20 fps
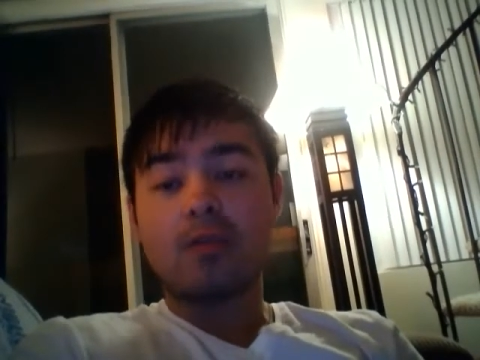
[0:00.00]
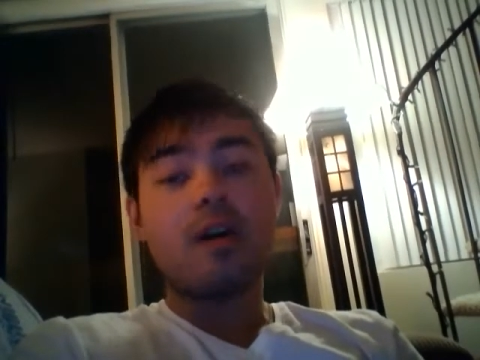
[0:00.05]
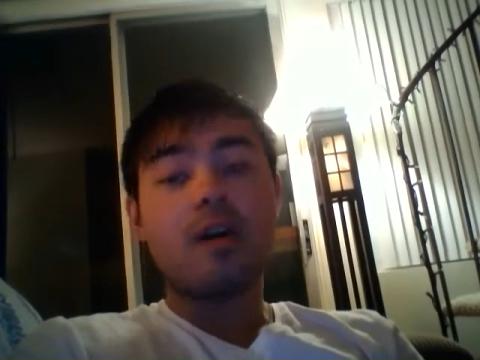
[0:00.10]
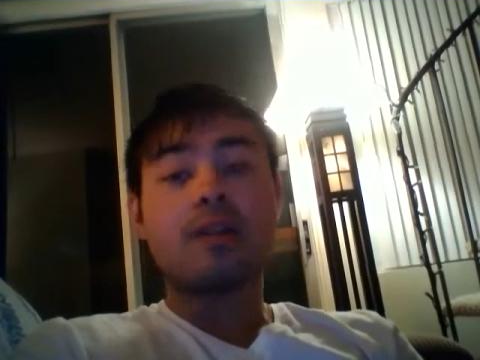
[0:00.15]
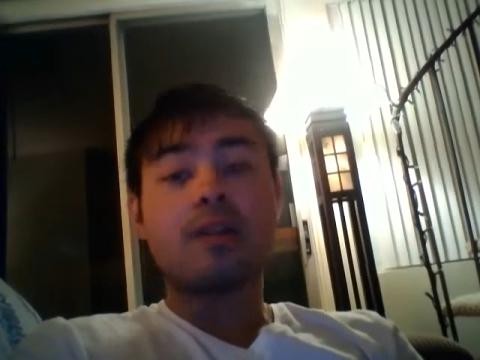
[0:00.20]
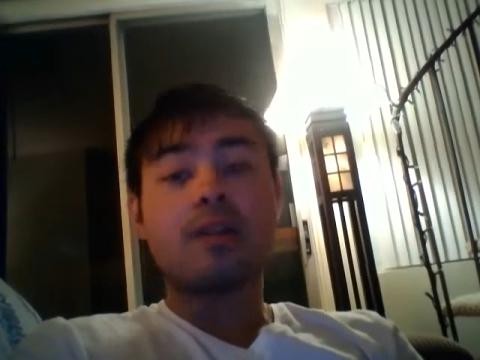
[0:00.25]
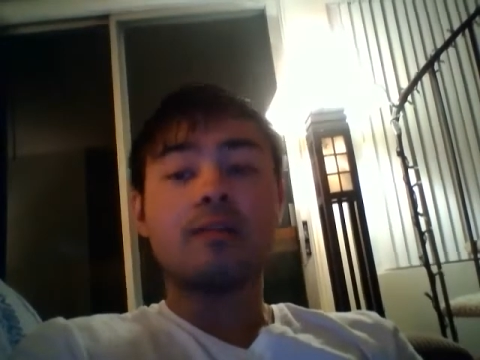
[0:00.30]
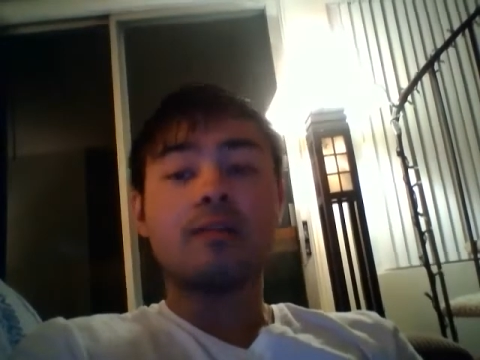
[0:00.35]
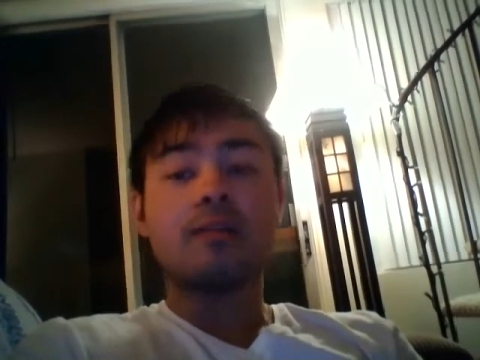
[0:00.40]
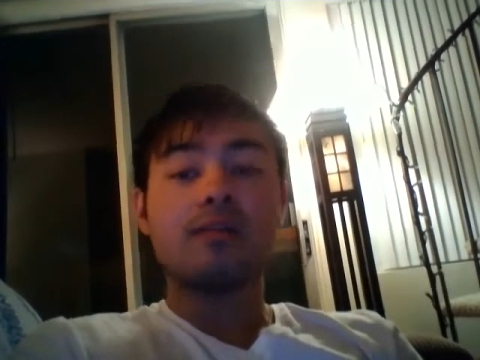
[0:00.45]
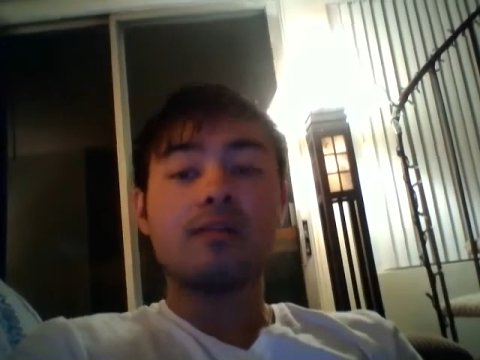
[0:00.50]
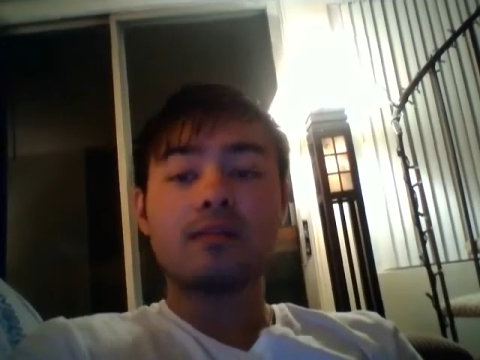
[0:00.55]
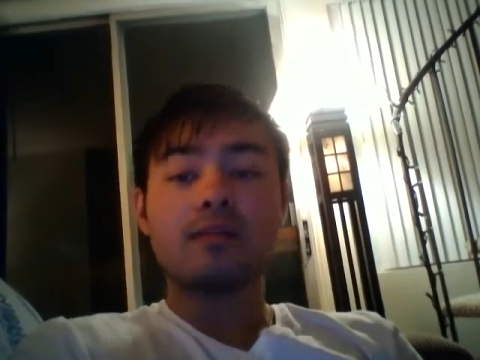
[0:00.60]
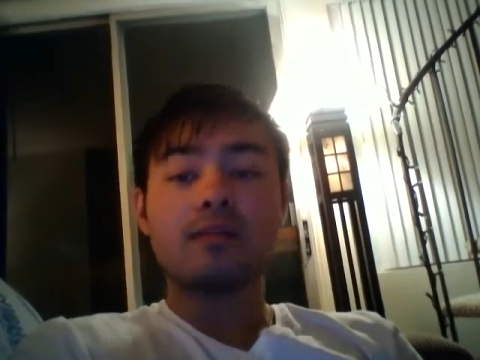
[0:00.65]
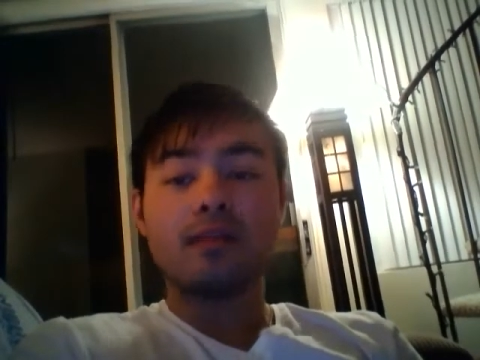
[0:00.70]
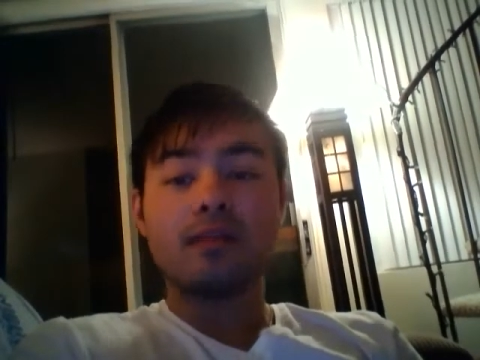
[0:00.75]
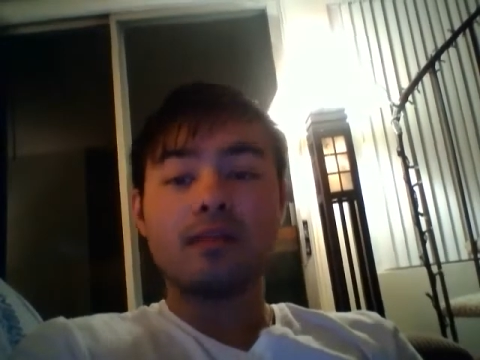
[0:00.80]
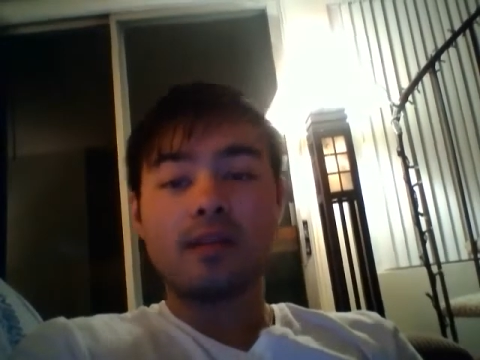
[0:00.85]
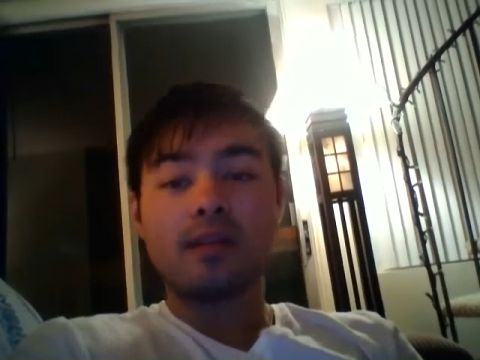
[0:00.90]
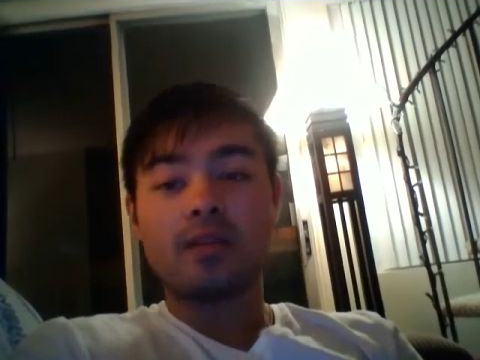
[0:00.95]
won,
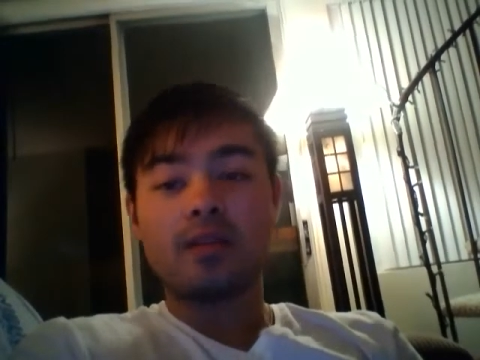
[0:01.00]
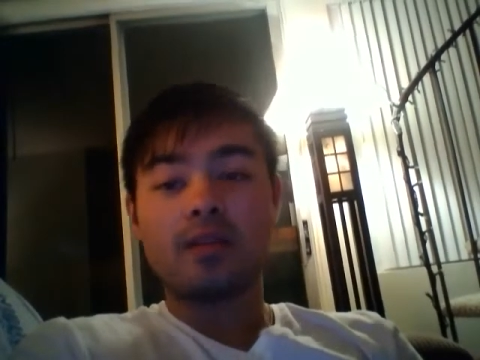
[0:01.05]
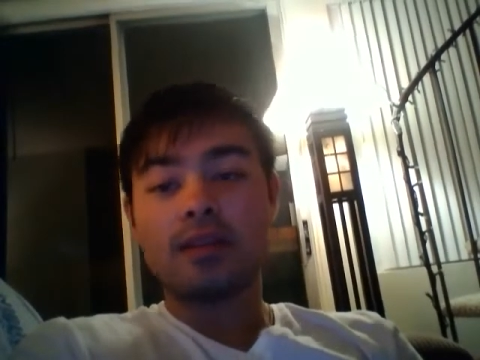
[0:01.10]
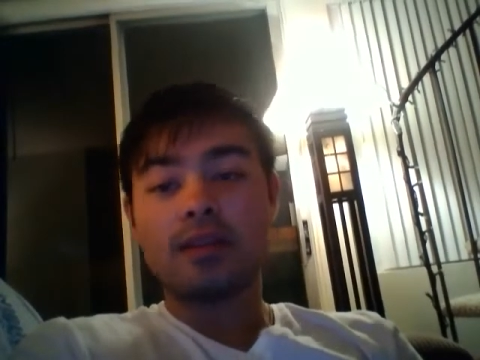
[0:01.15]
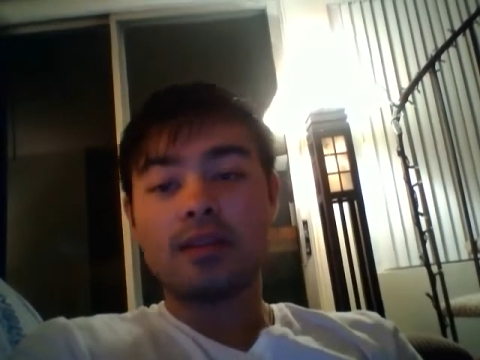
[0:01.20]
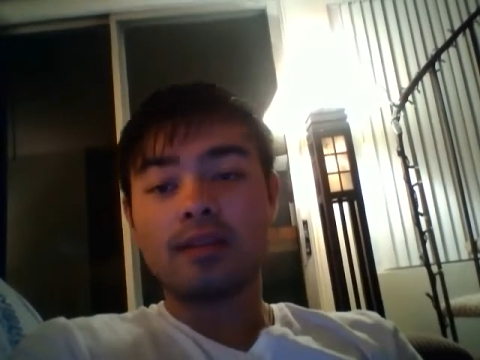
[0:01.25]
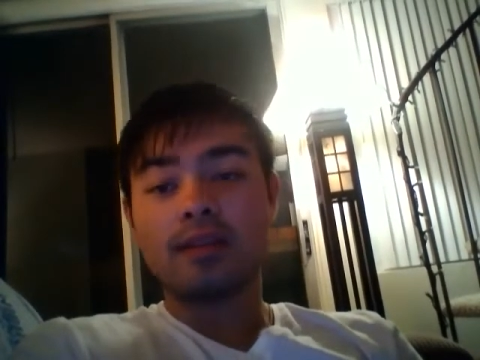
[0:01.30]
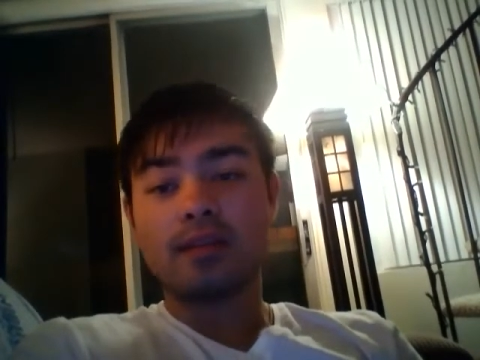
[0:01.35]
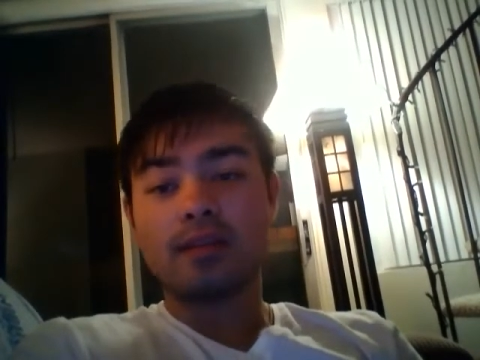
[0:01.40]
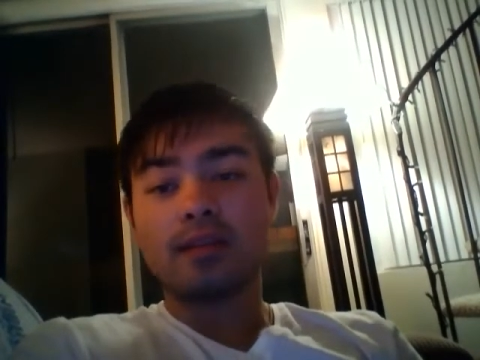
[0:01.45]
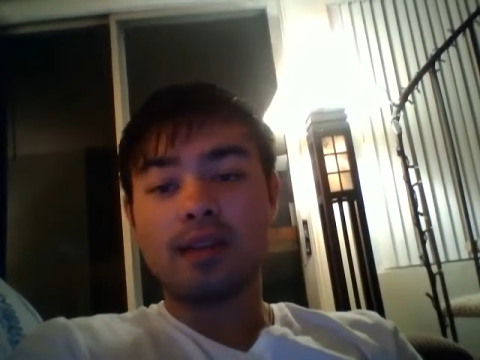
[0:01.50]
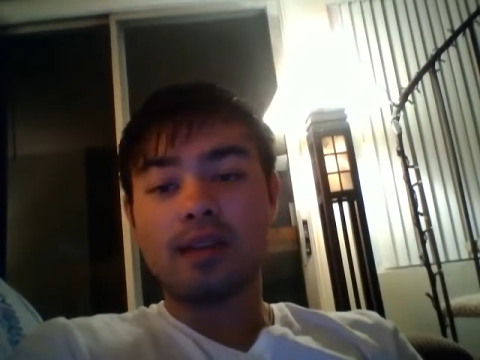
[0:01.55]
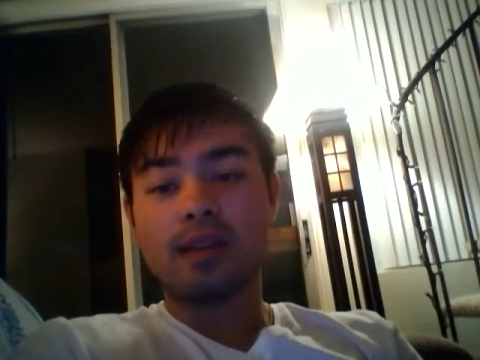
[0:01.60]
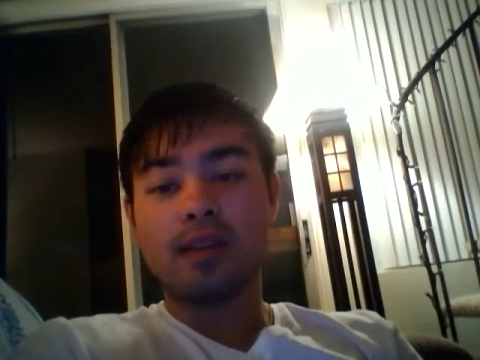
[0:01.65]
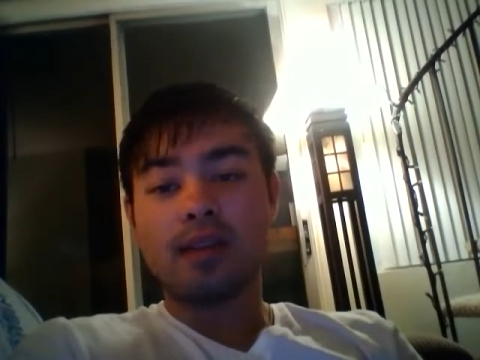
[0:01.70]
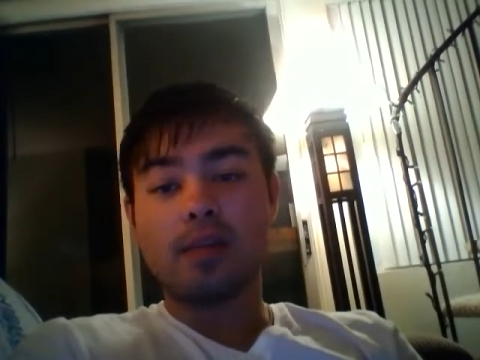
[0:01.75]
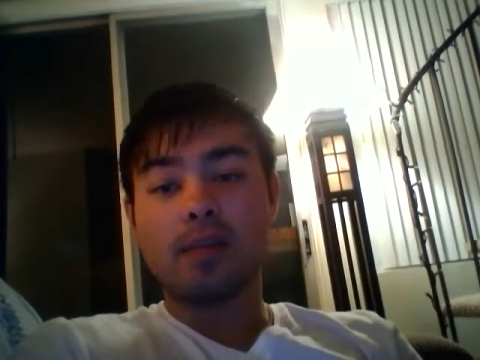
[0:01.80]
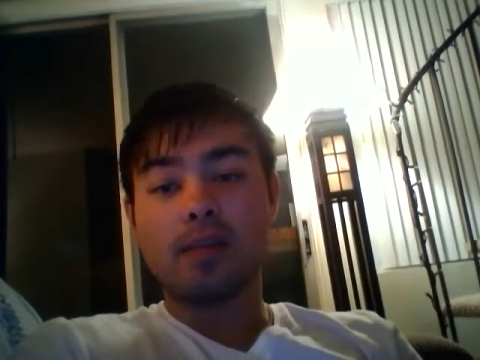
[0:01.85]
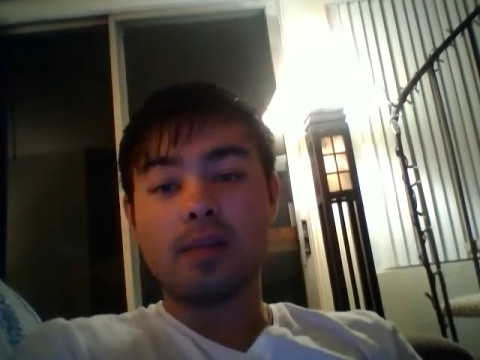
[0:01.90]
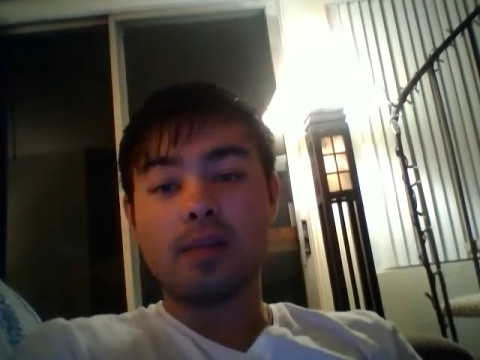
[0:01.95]
practically every
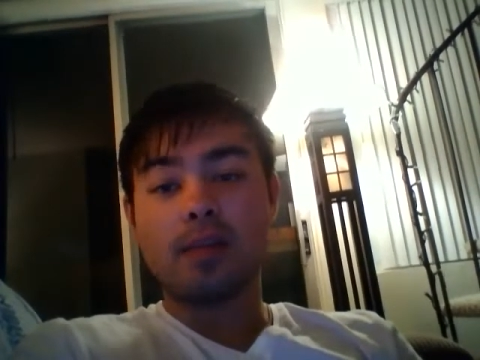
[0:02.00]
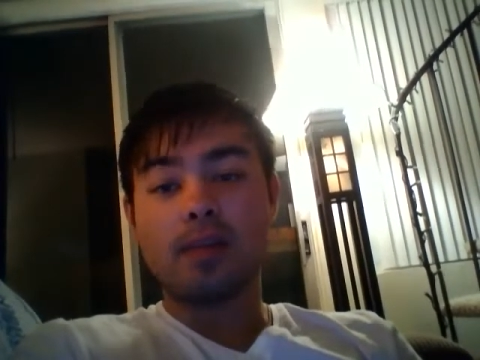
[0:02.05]
game.